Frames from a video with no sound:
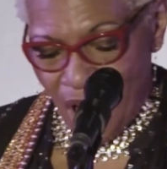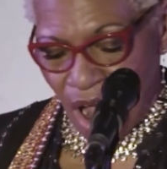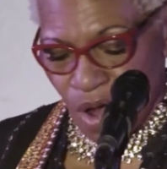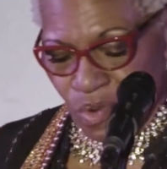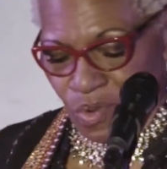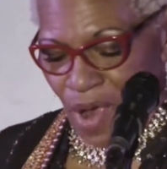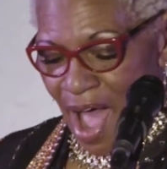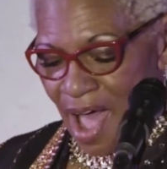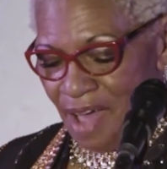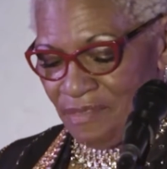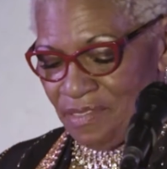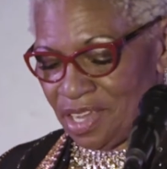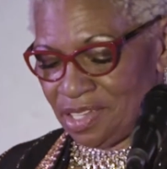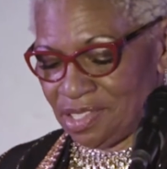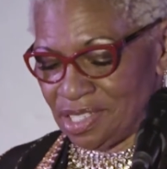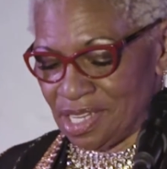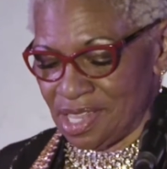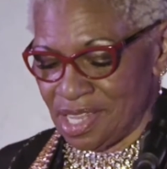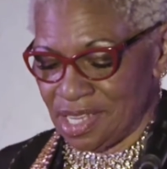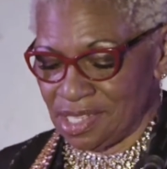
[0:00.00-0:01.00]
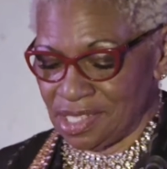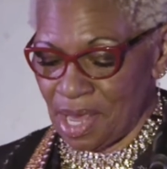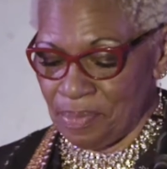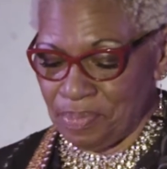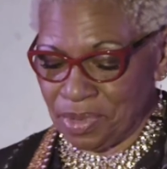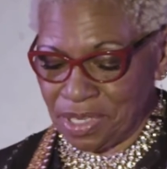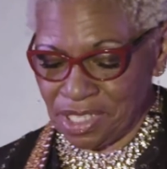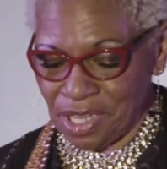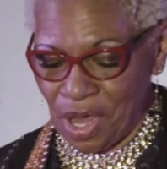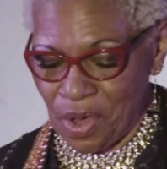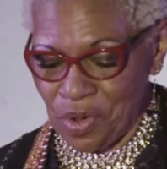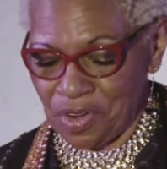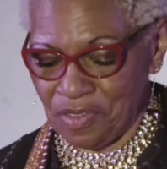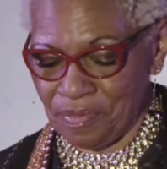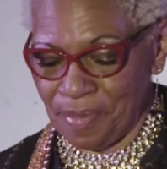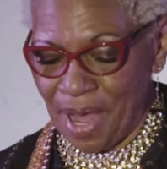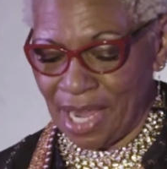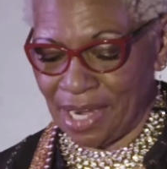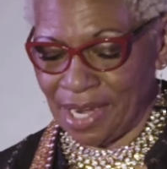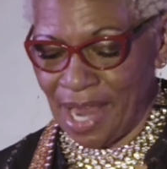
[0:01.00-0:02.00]
Arriving to this episode of
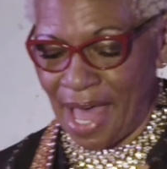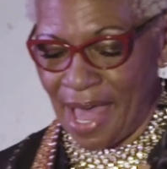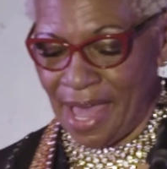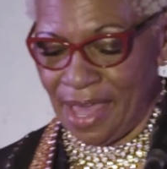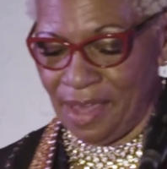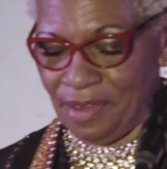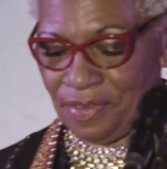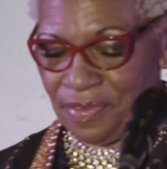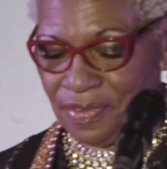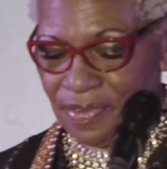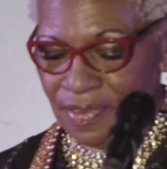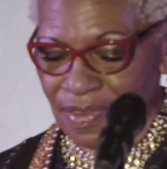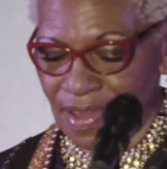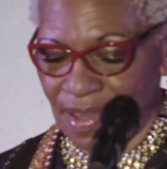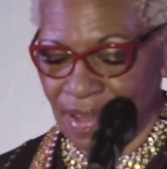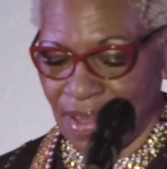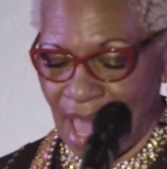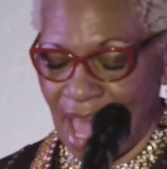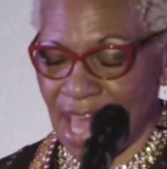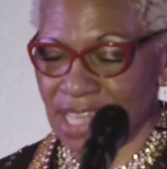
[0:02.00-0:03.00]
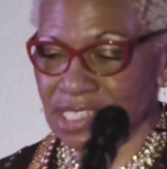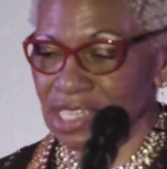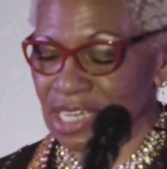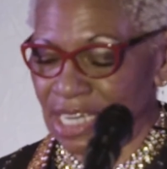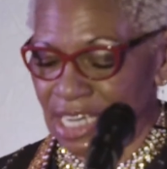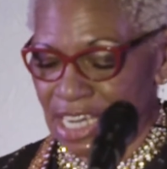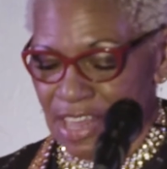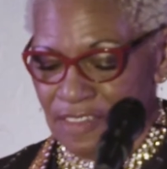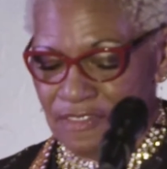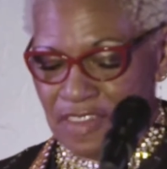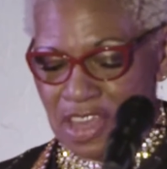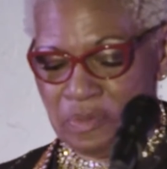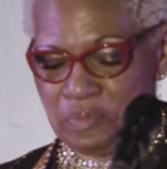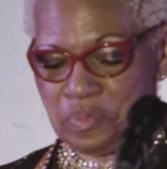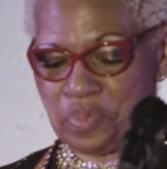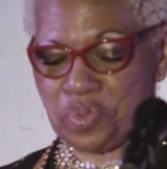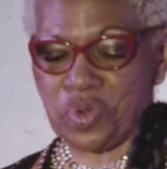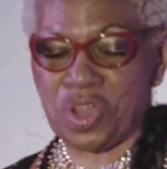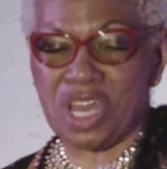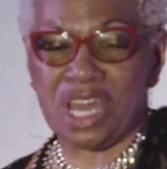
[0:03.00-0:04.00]
my life as a
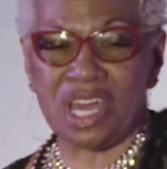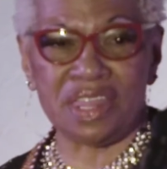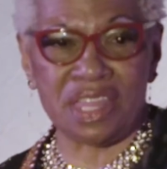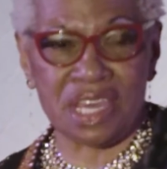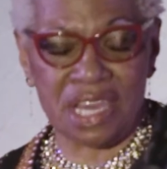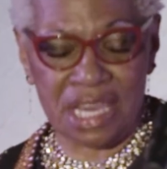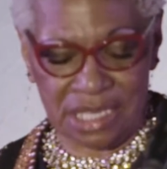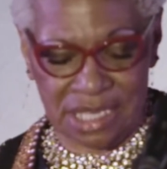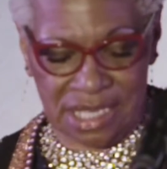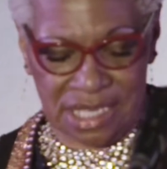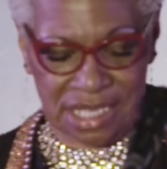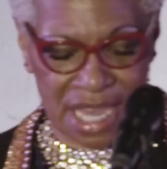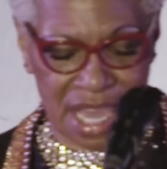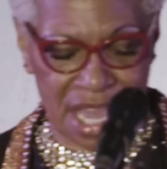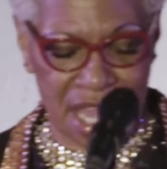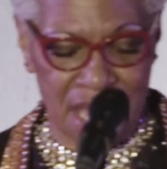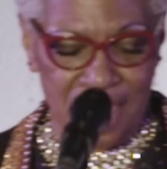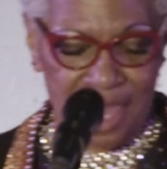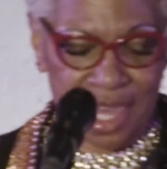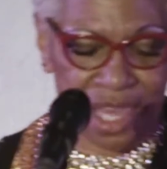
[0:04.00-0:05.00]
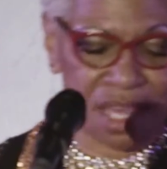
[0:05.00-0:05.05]
living, breathing, singing,